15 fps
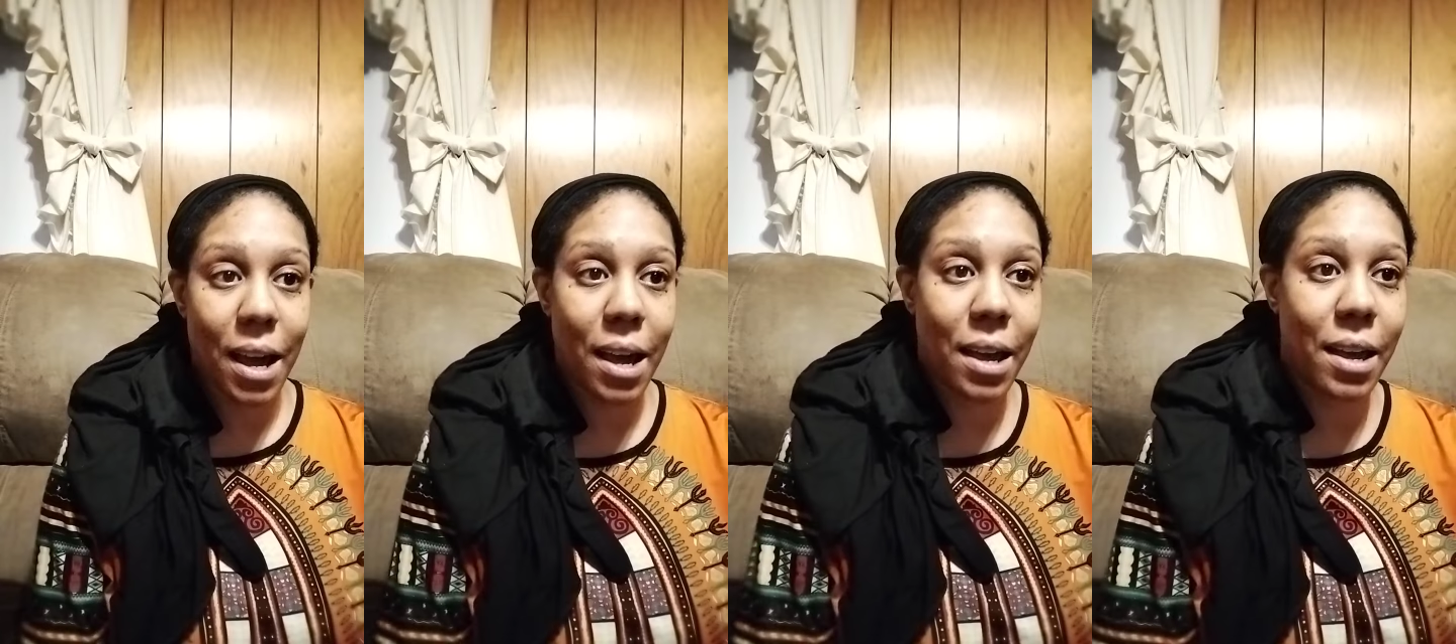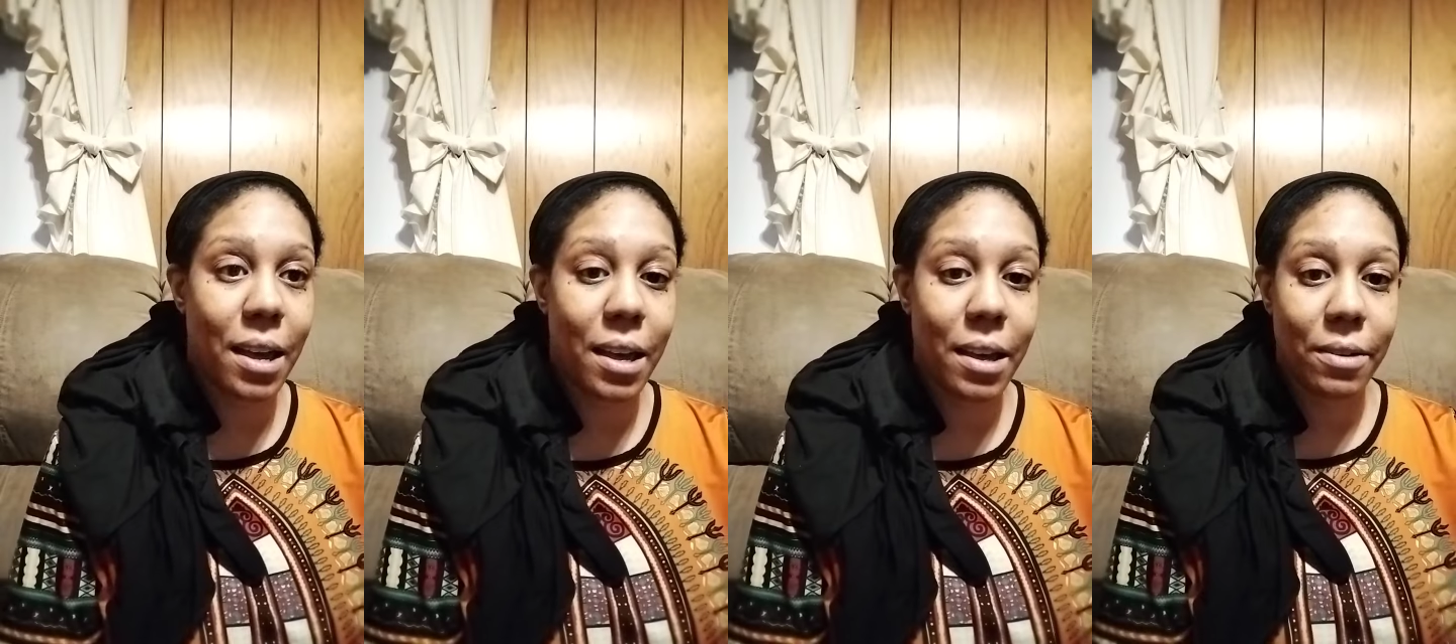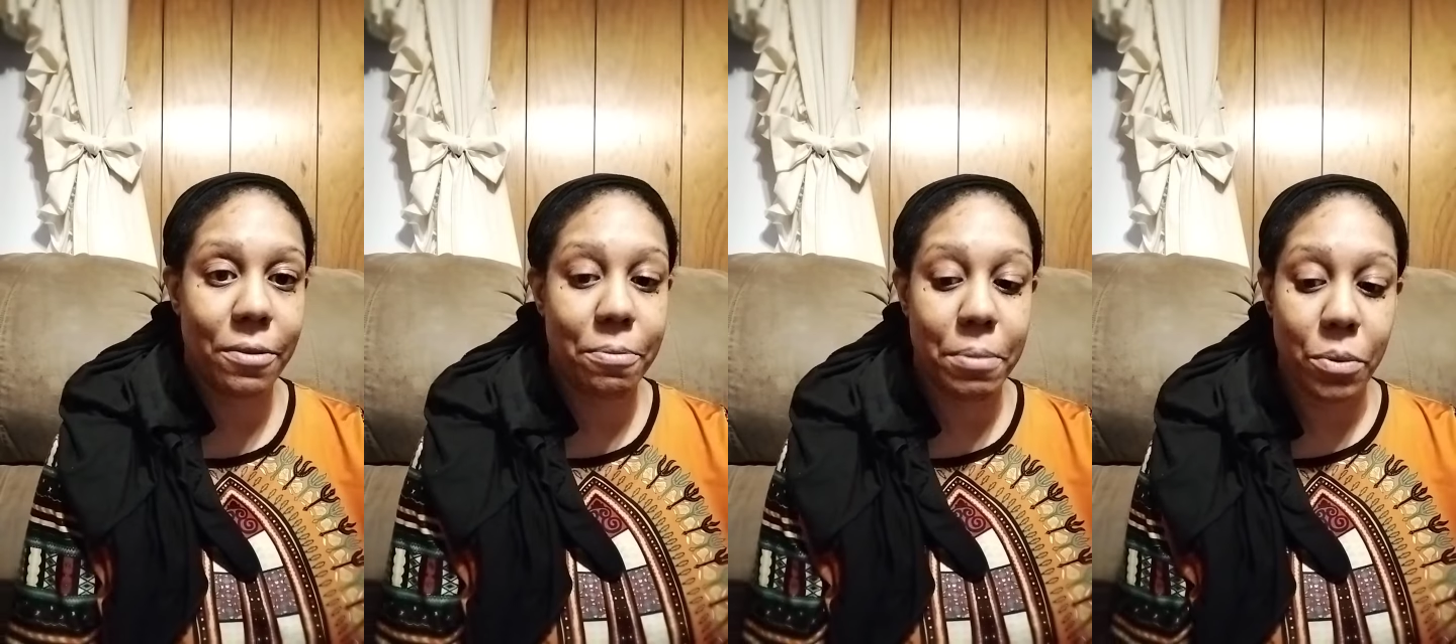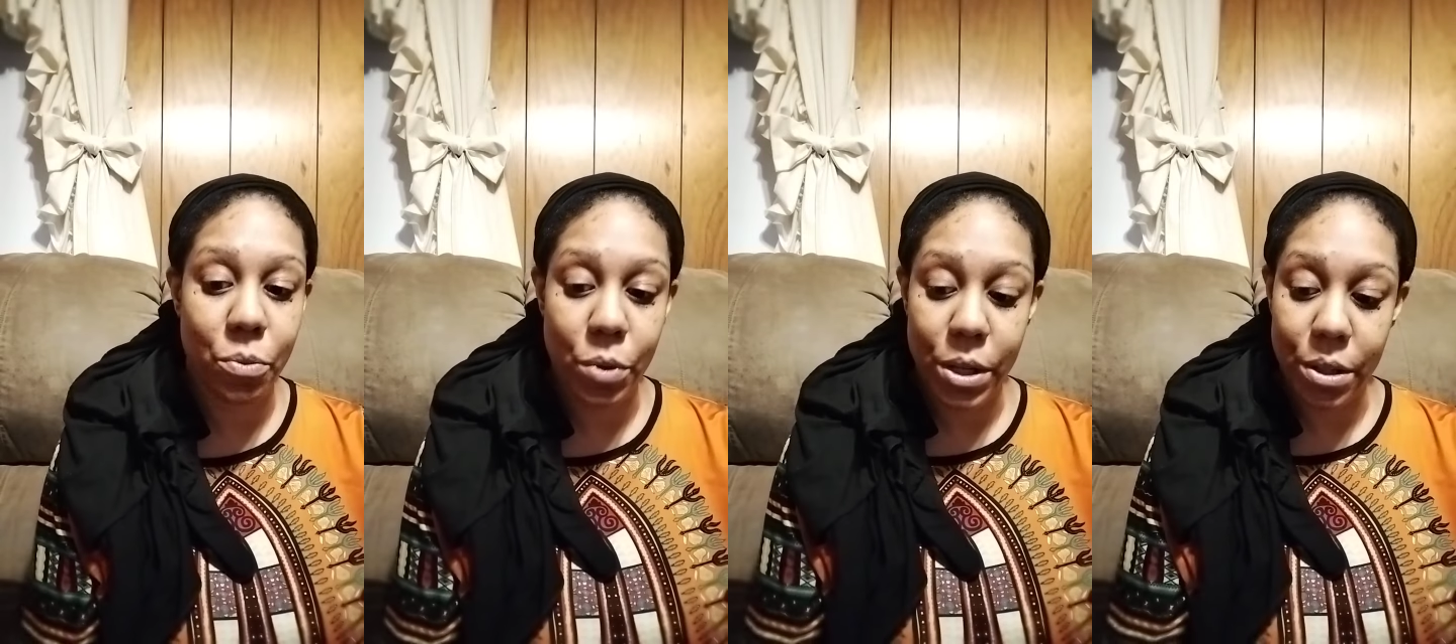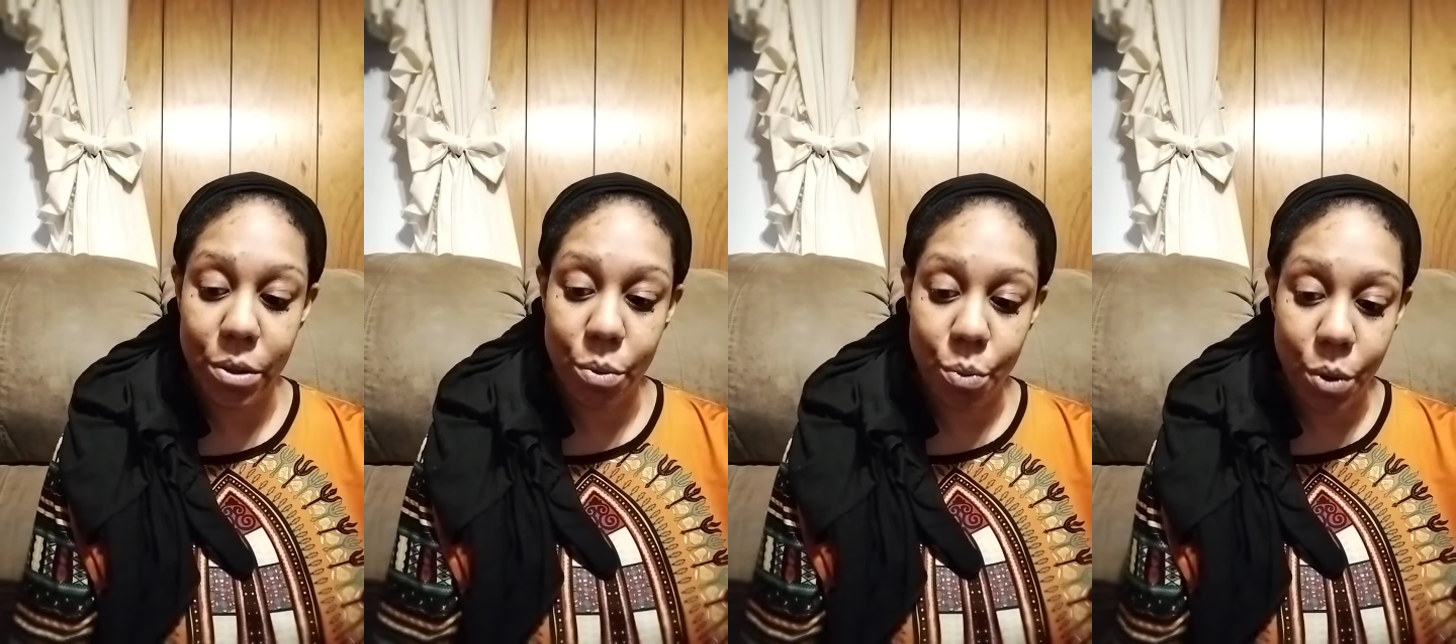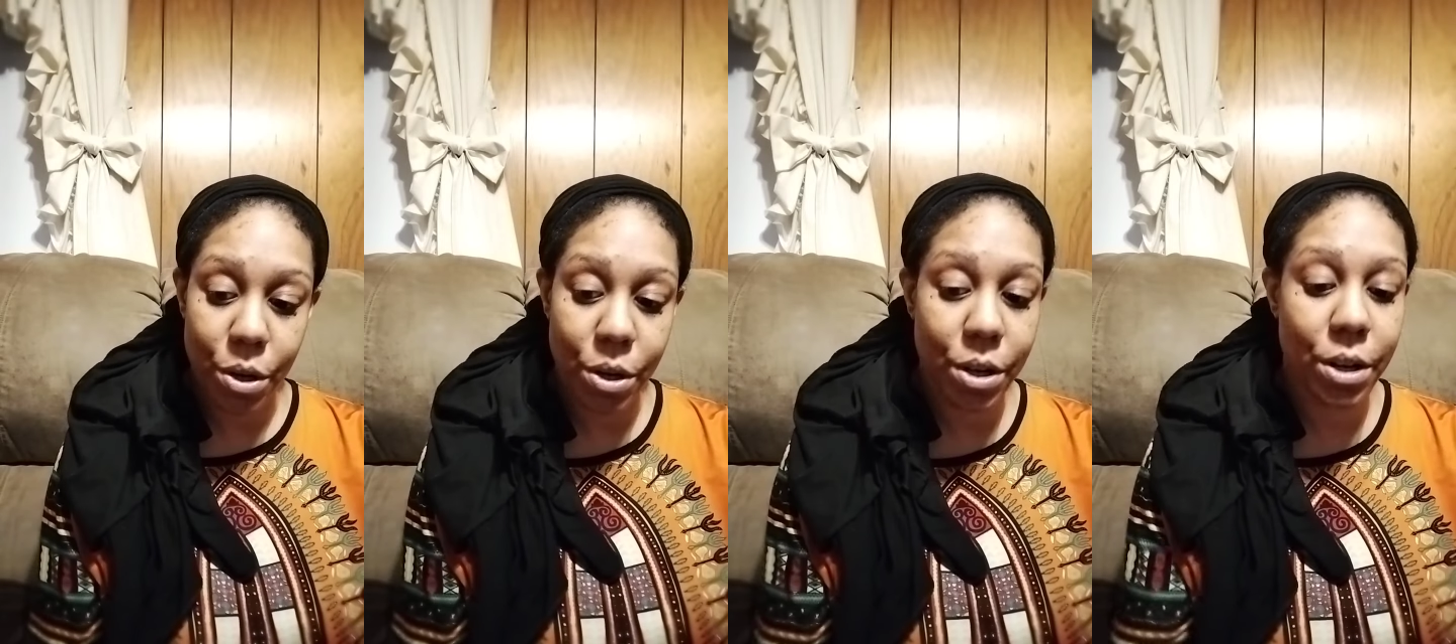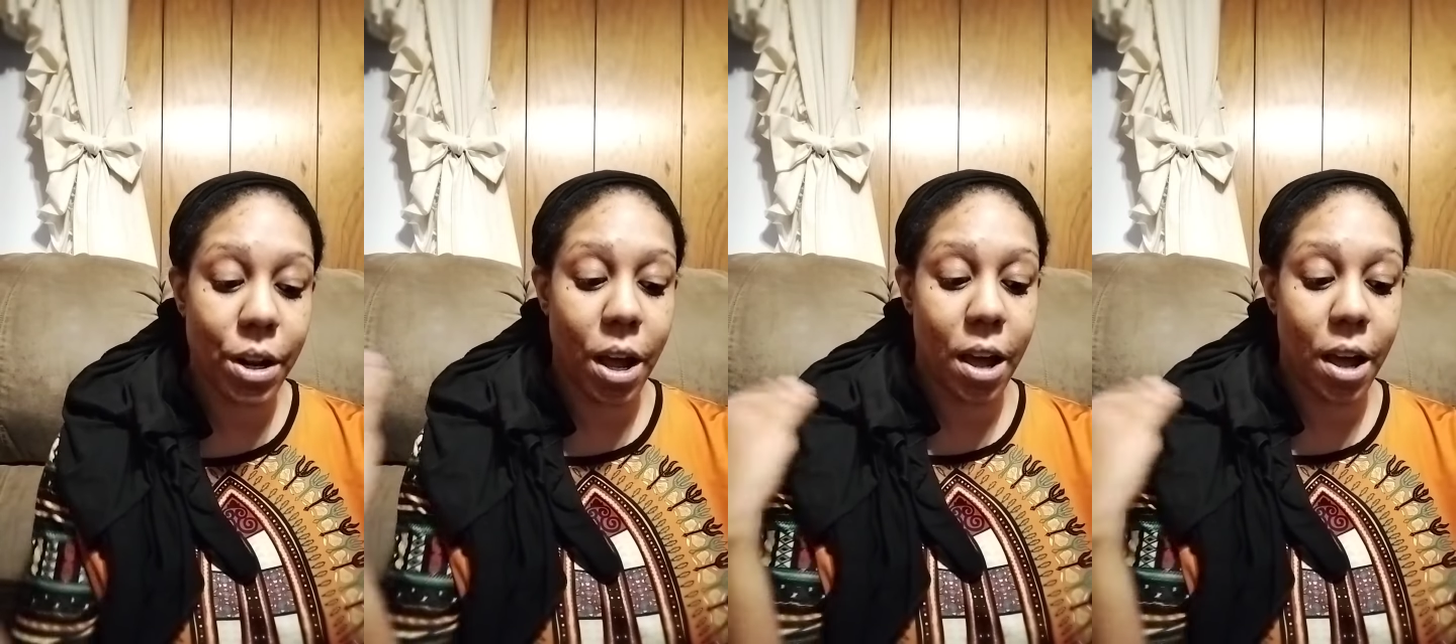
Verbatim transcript: I have been reading the Word.